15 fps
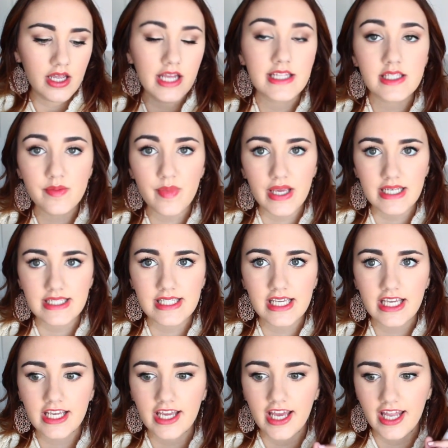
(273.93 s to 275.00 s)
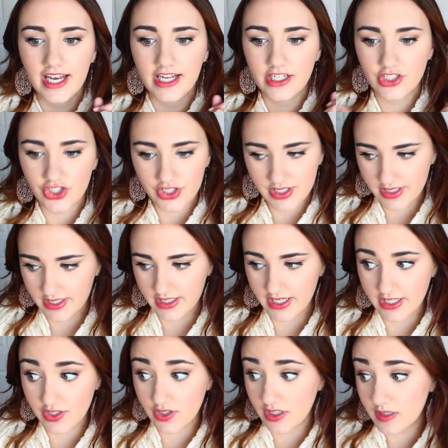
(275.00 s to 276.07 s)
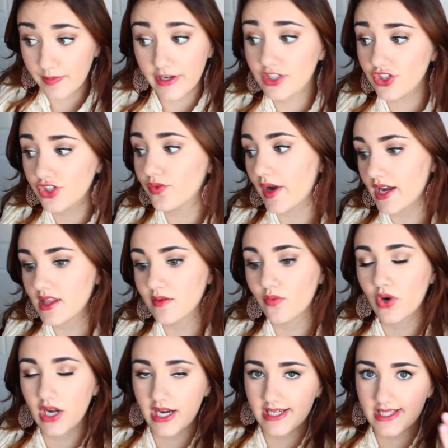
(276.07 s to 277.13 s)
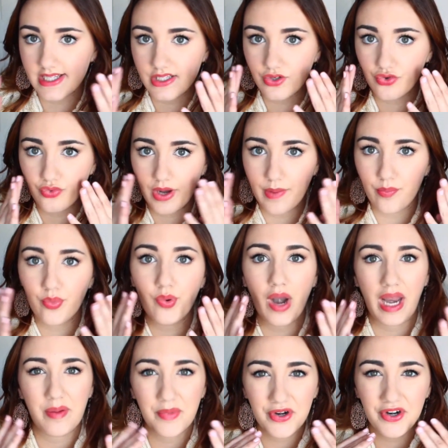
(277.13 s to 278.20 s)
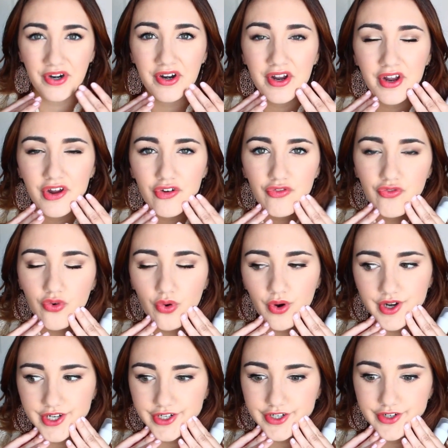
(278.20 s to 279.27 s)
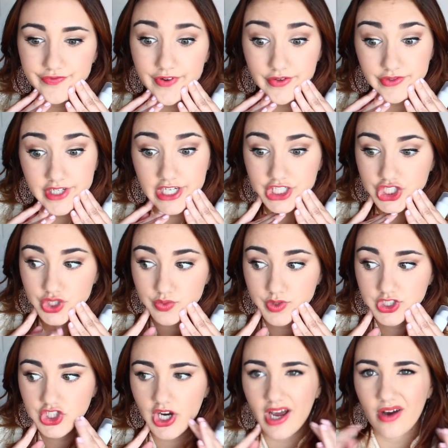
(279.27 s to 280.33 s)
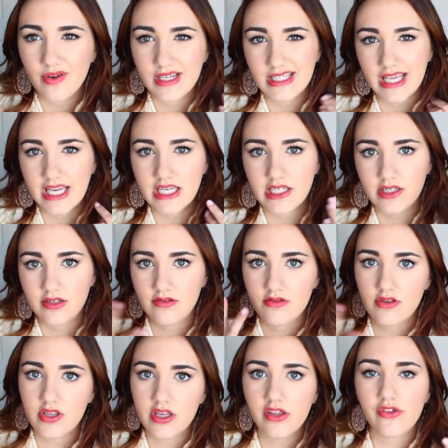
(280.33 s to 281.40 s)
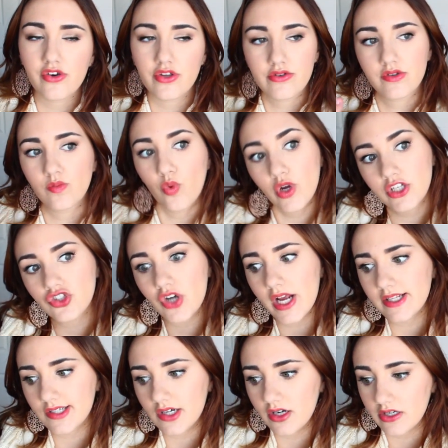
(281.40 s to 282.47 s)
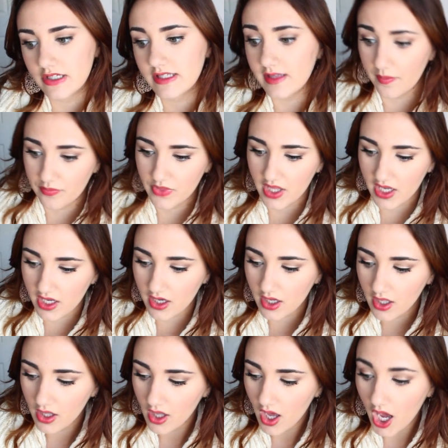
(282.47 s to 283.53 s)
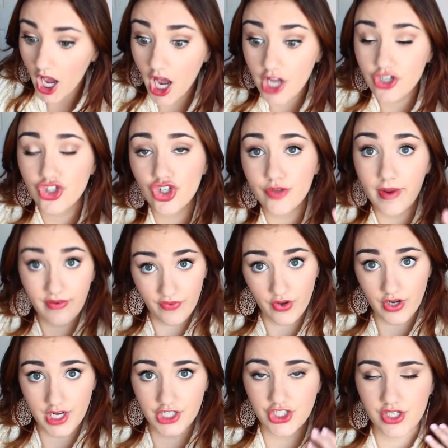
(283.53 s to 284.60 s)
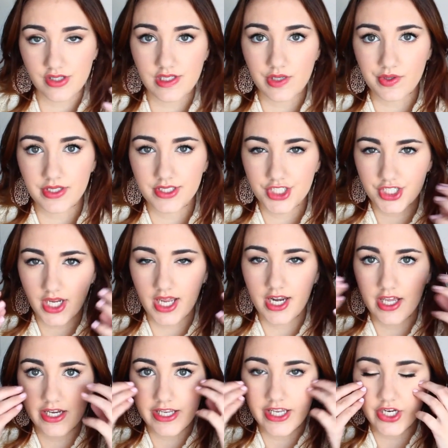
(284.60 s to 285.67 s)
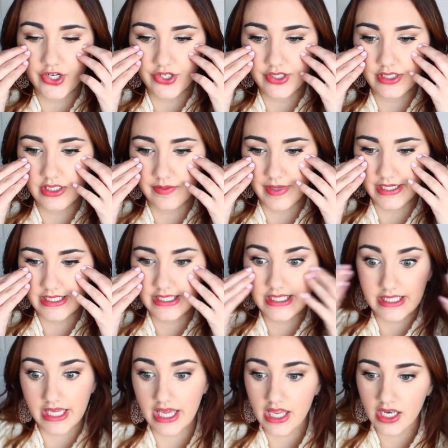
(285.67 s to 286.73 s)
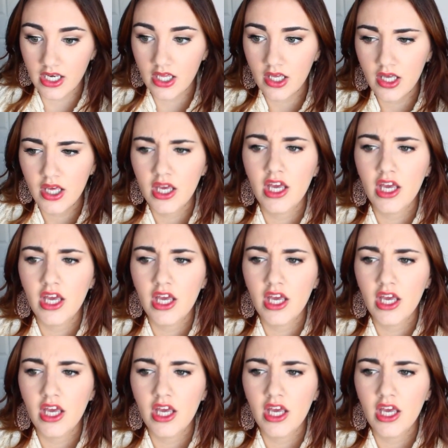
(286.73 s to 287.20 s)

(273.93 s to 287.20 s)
it's amazing and it just is especially great in the morning because it's a great primer for your foundation which I always like to either use a moisturizer or something under my foundation so it just kind of adheres to my skin